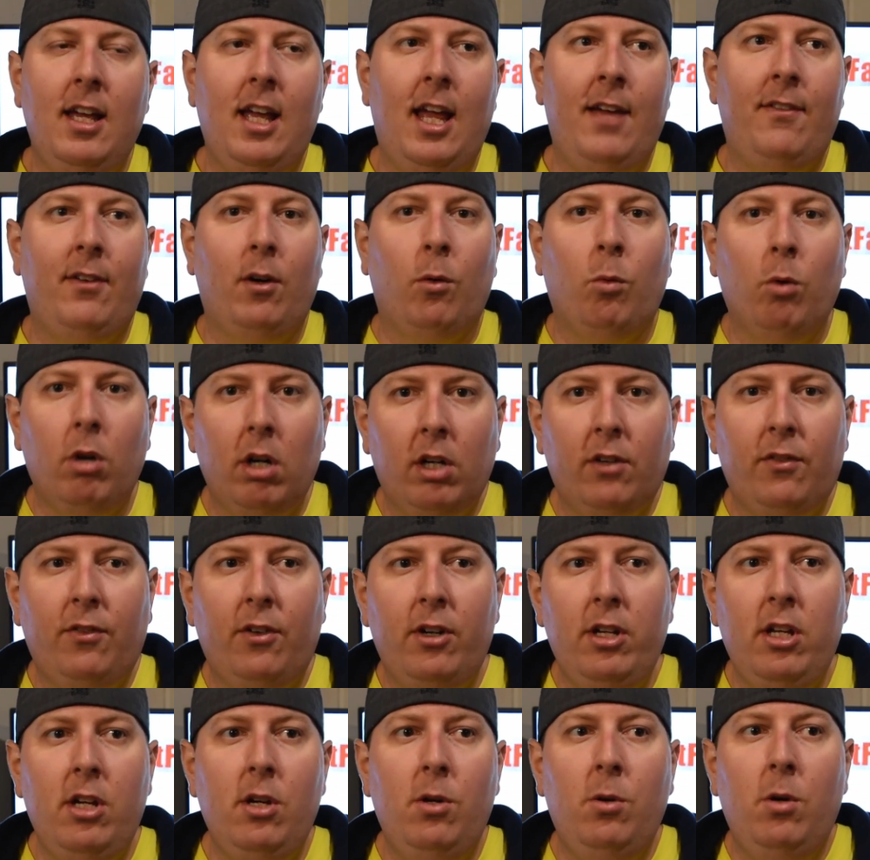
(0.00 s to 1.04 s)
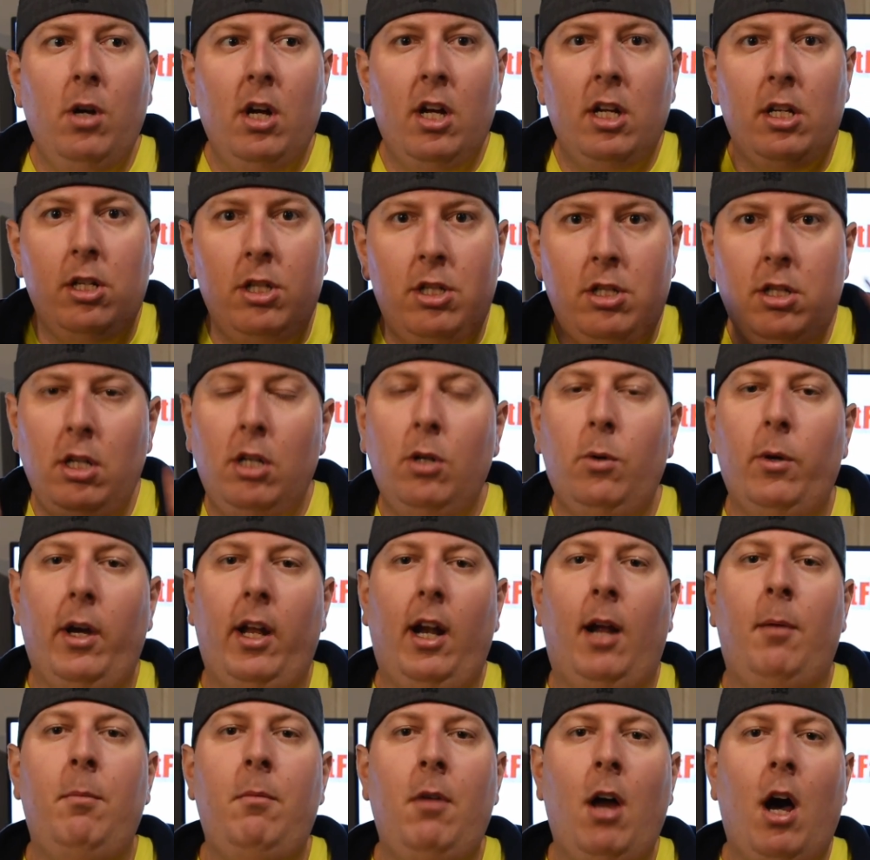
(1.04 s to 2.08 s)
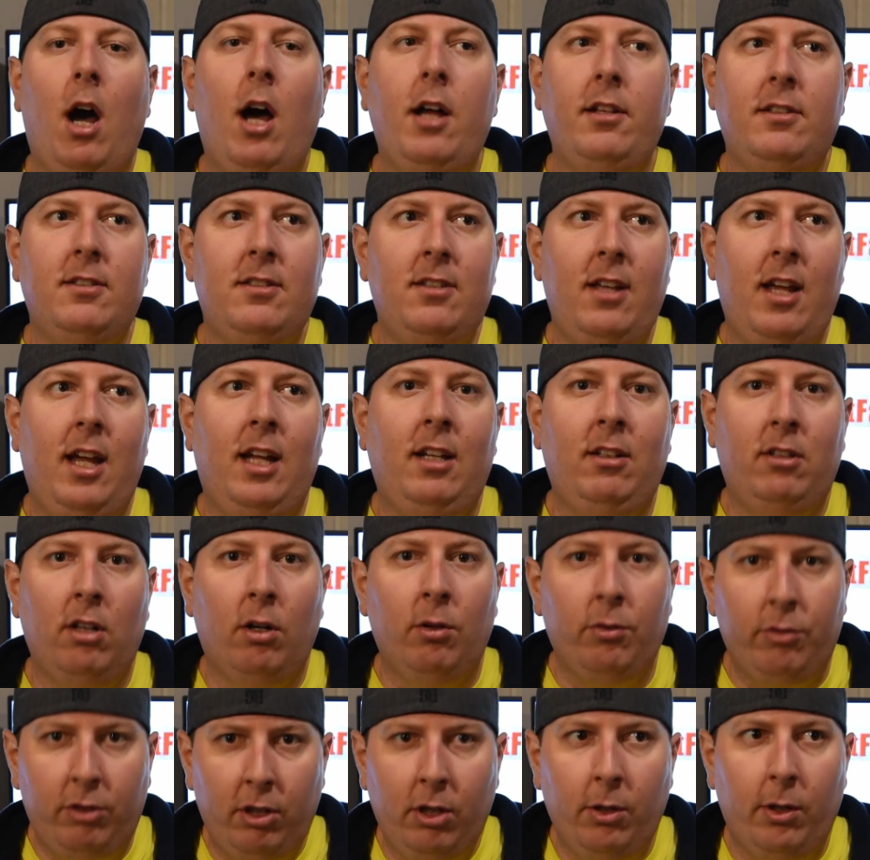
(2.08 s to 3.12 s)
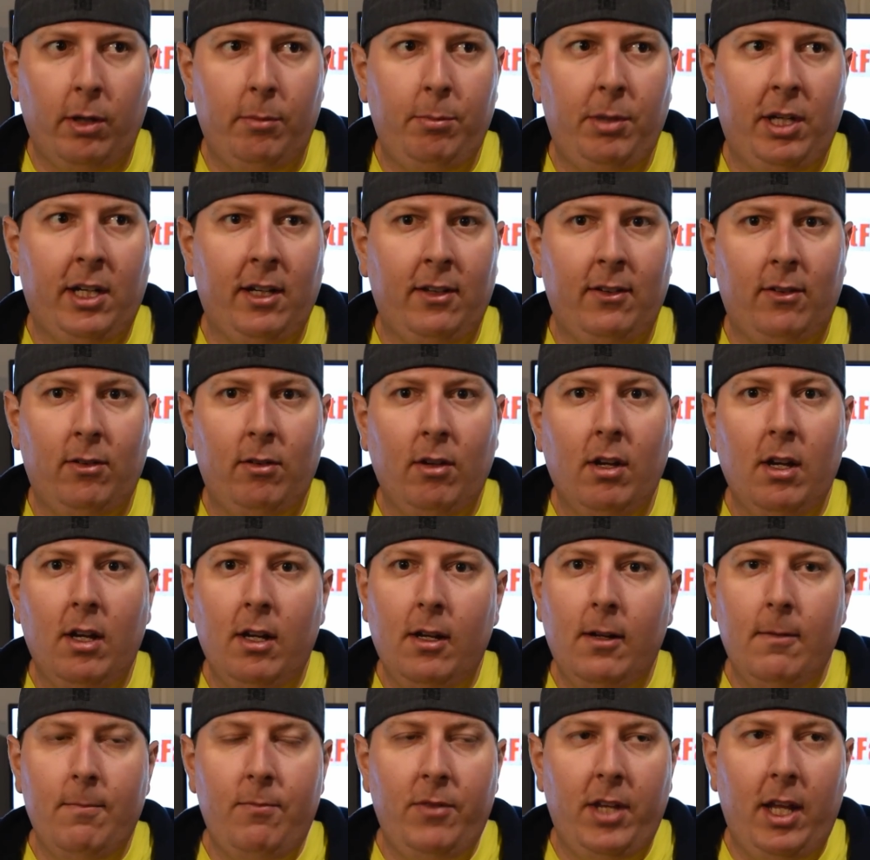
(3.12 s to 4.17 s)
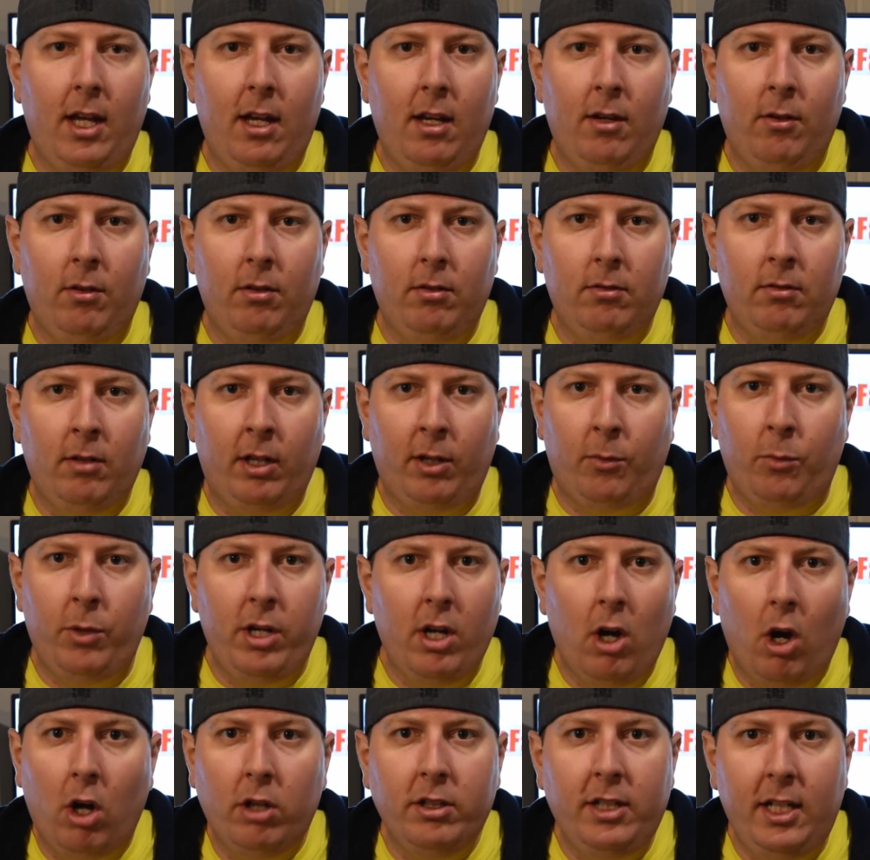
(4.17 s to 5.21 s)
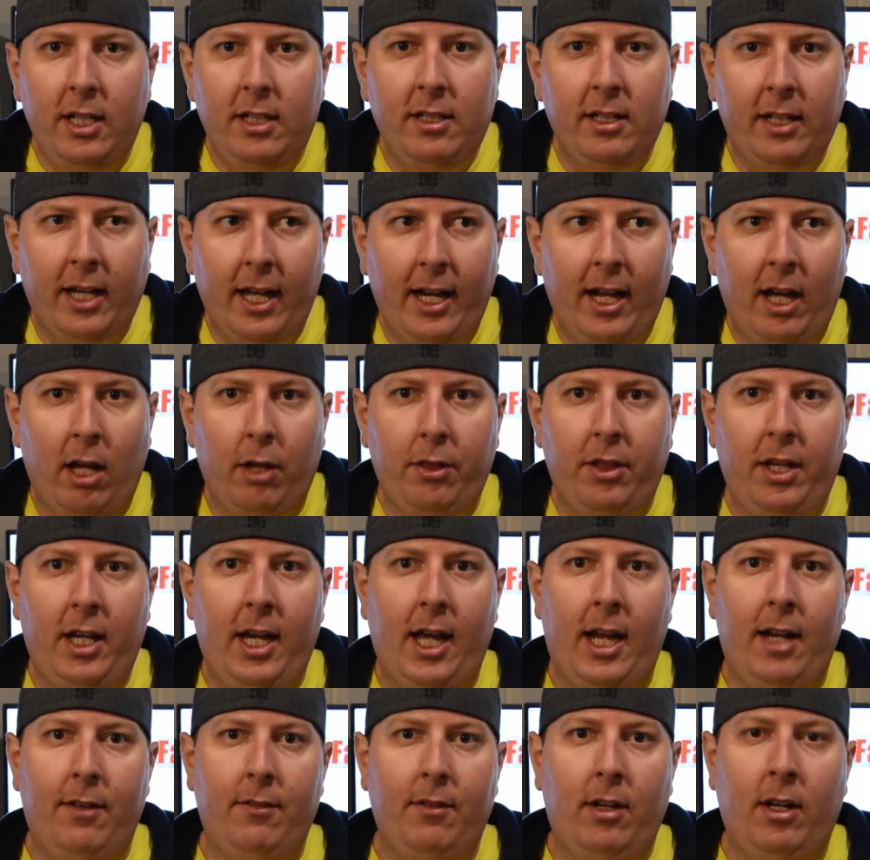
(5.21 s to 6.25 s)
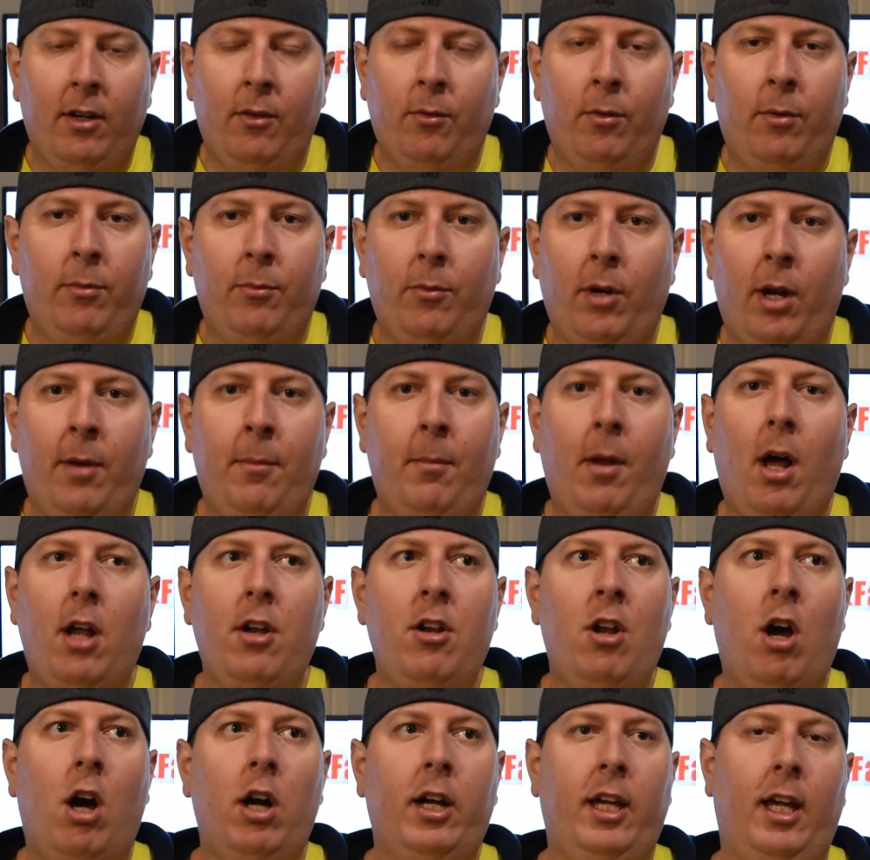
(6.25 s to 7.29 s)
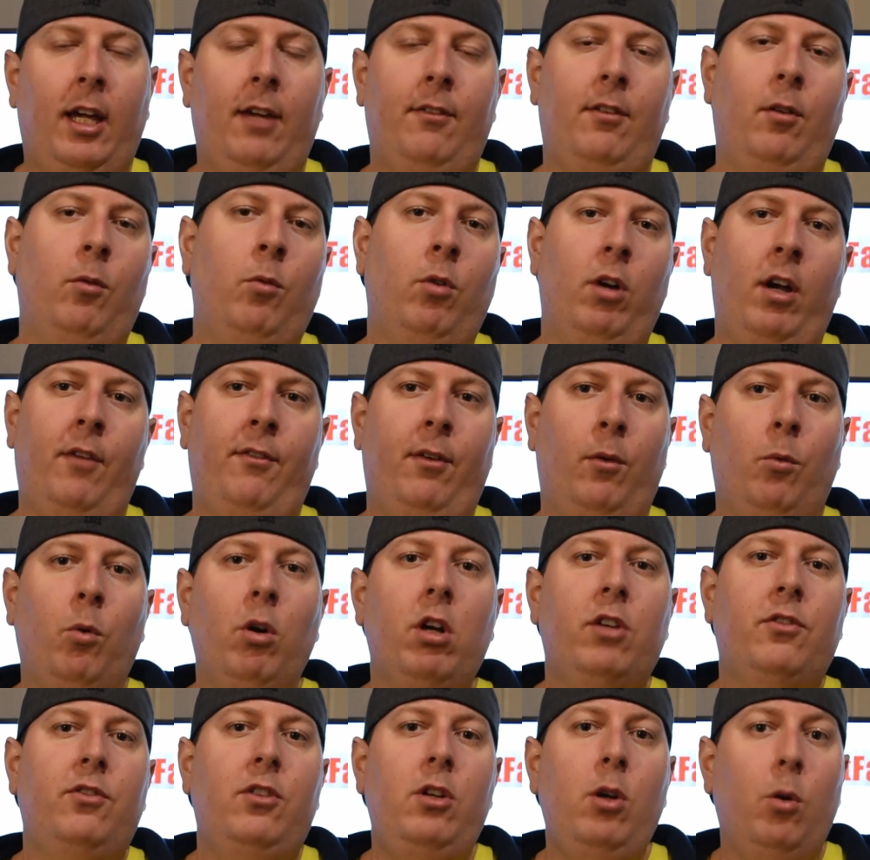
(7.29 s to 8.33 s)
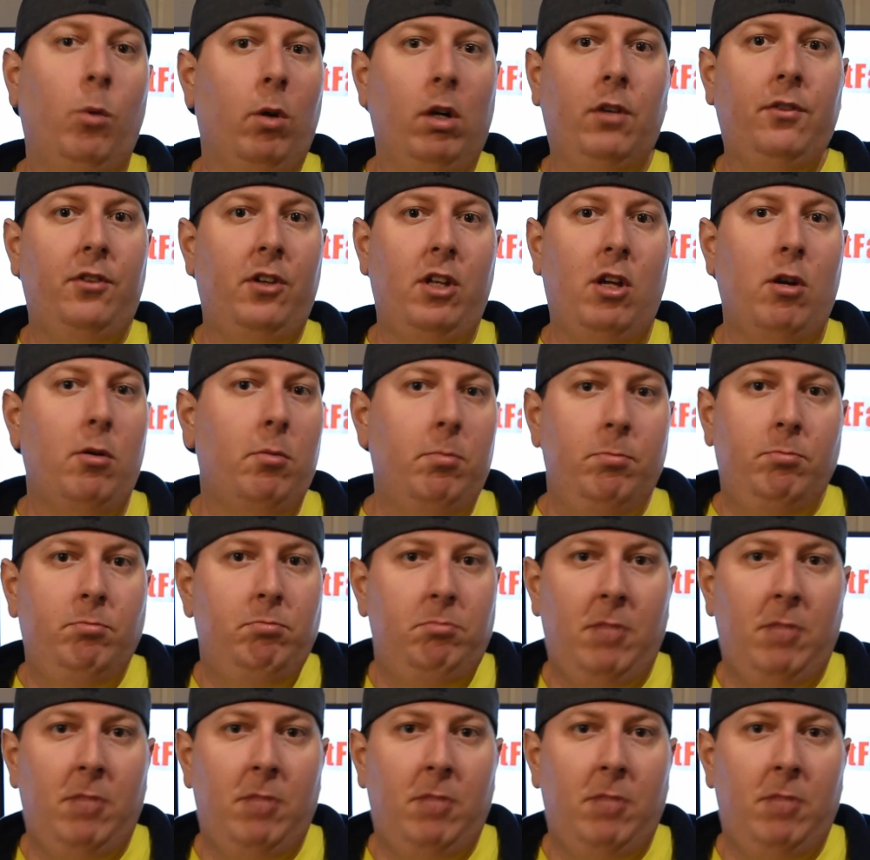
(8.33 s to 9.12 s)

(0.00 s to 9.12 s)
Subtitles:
If it works for you, do it. I'm not saying don't do it, because like, we all need to get healthy, and I'm not knocking if it works for you, it works for you.